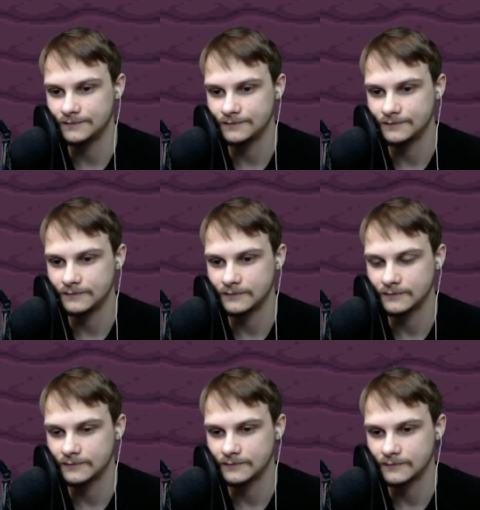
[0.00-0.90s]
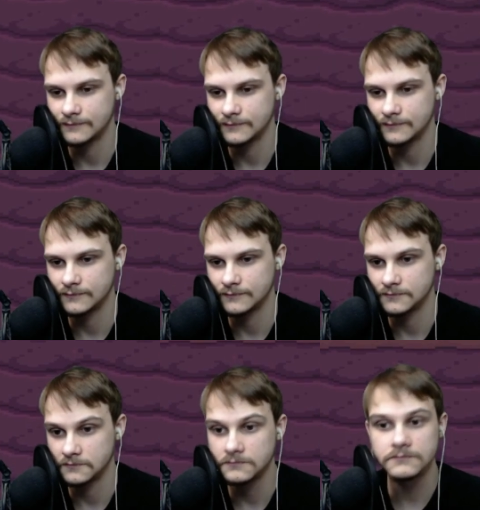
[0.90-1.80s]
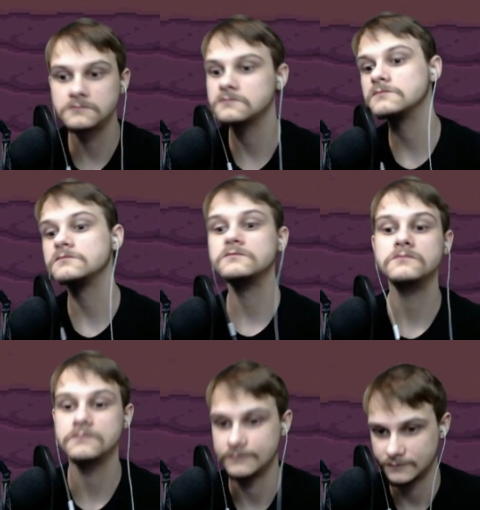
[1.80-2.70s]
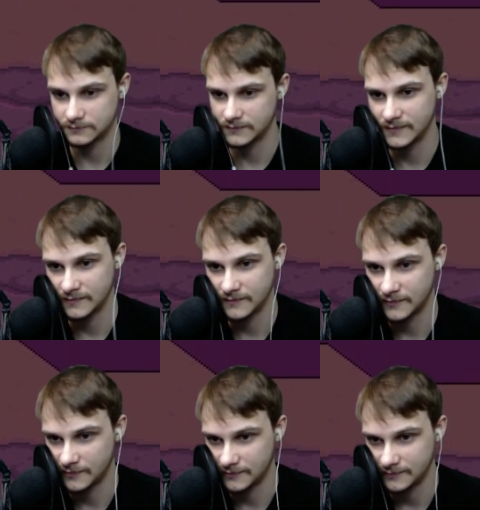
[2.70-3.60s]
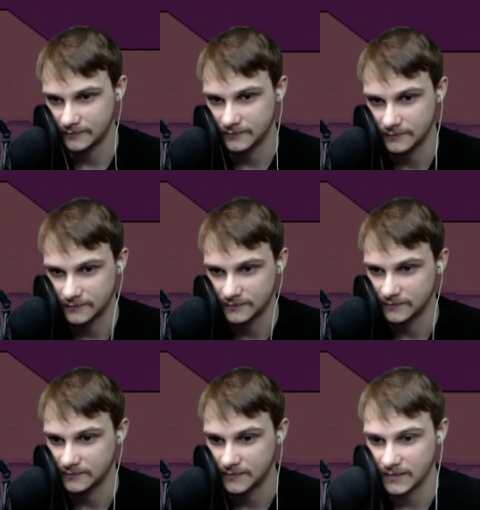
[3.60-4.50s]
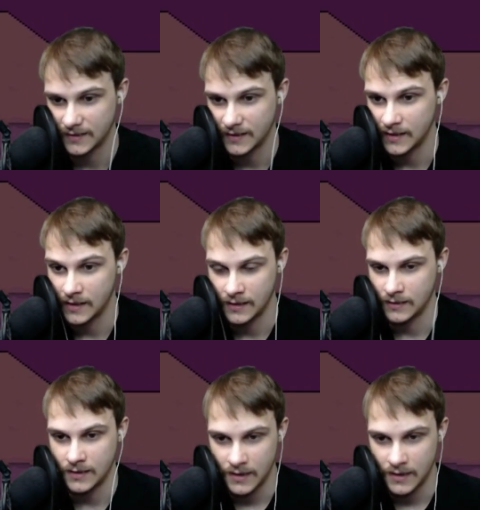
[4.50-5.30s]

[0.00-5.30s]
No one is speaking in this clip.